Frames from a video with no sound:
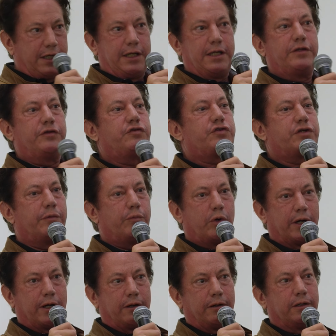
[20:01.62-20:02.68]
in
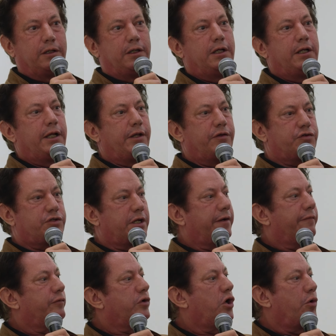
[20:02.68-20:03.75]
somewhere instead
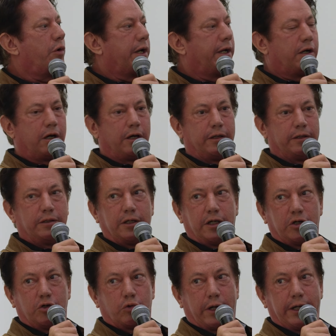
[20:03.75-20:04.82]
of going on
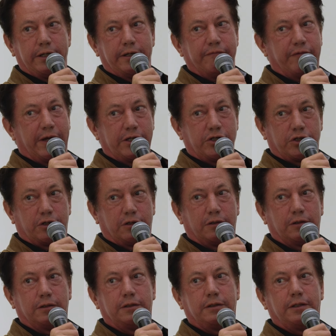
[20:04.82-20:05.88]
a great
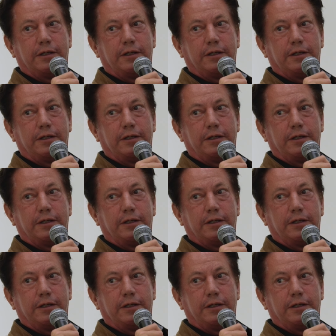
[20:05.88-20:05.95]
adventure